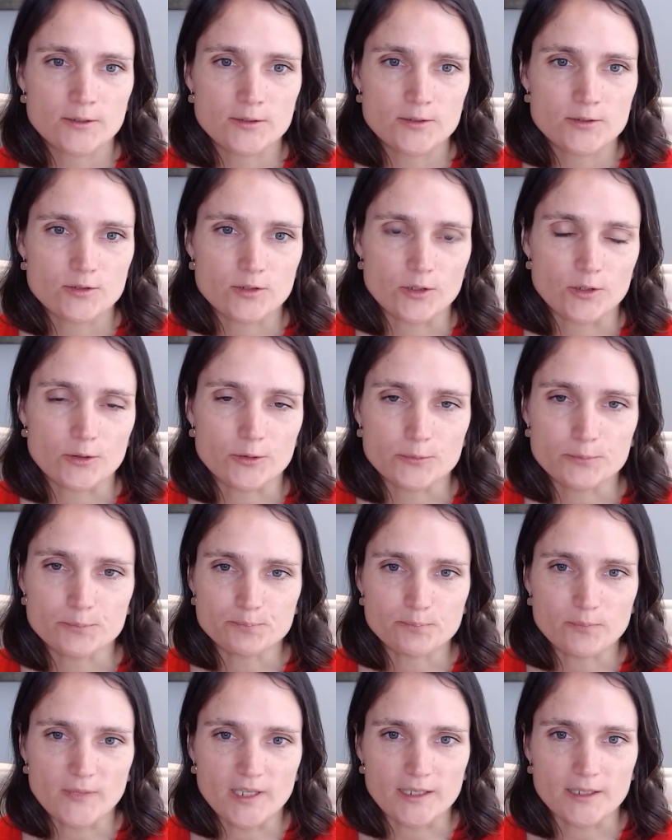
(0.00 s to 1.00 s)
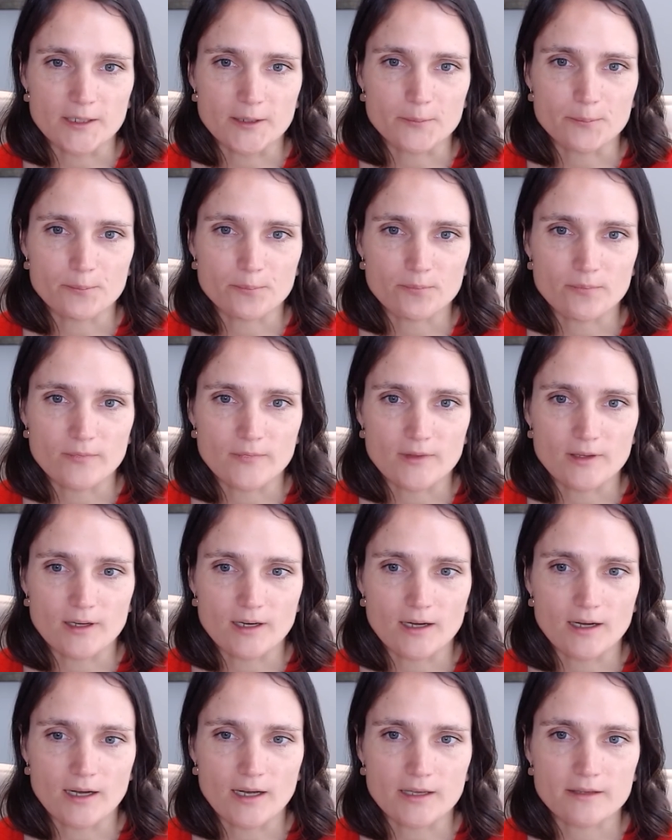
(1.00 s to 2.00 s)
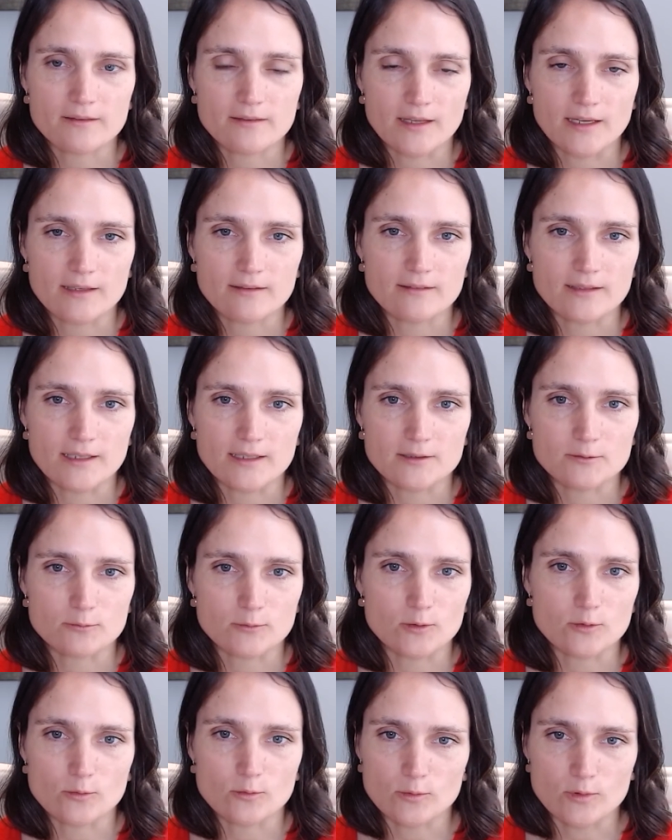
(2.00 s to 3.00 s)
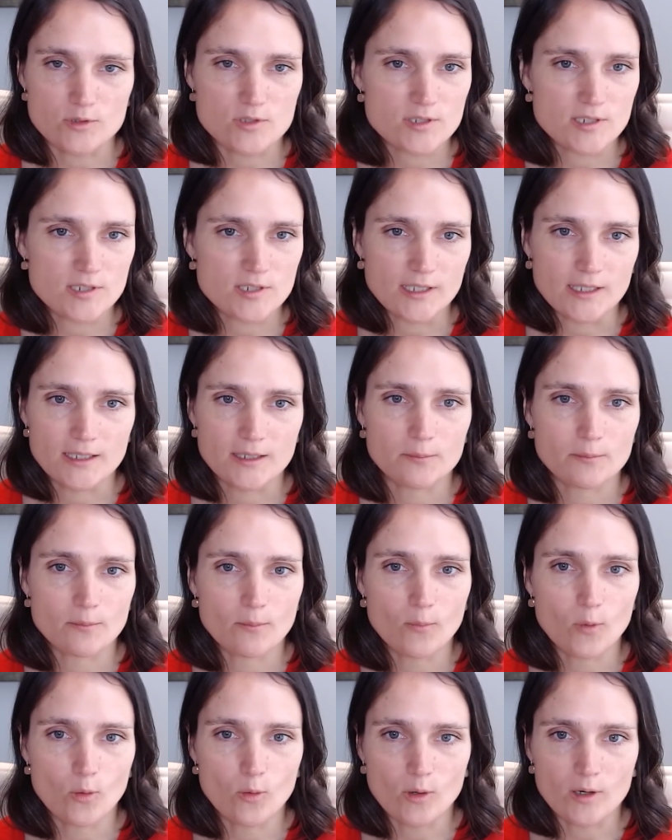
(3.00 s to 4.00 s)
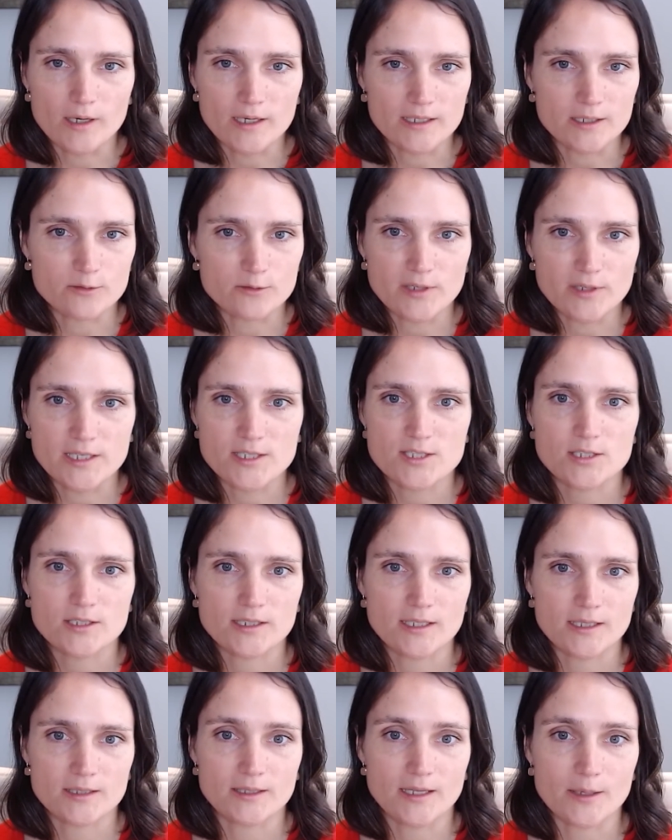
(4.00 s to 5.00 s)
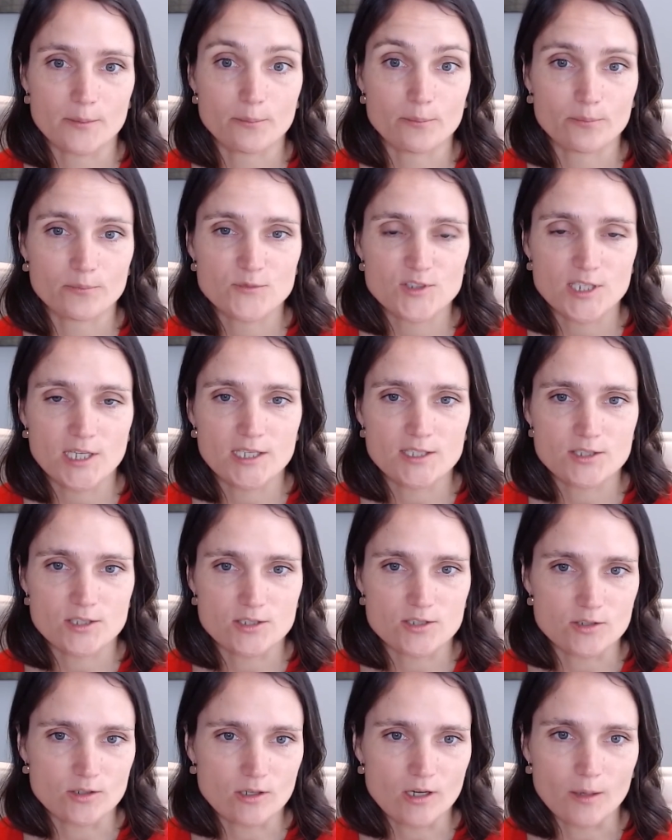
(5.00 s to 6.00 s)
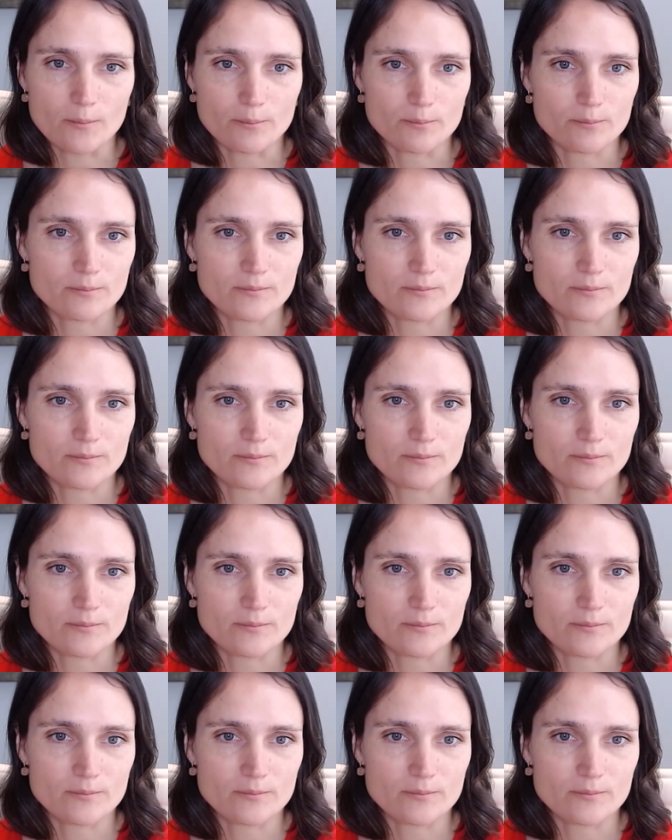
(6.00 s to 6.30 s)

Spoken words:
So I think that we'll see more innovation and changes to come